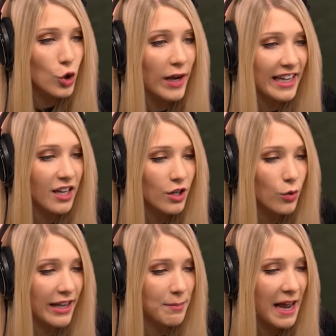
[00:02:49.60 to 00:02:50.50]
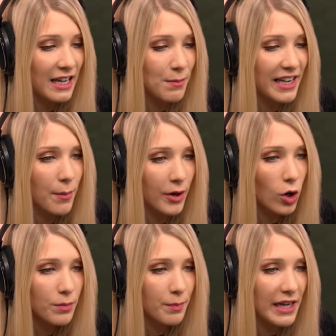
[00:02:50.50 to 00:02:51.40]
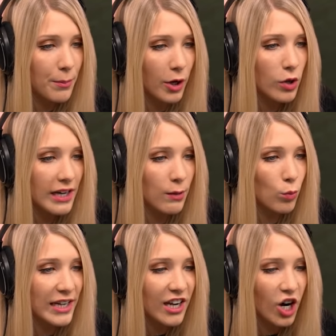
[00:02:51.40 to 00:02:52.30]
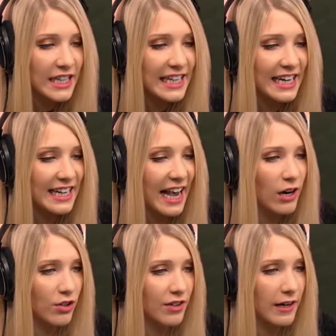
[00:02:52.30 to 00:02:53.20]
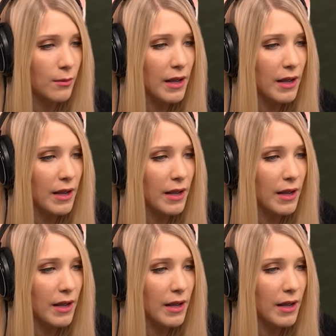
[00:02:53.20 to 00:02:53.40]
Quick, quick, Maddie, make a boat, make a boat, and we are getting out of here.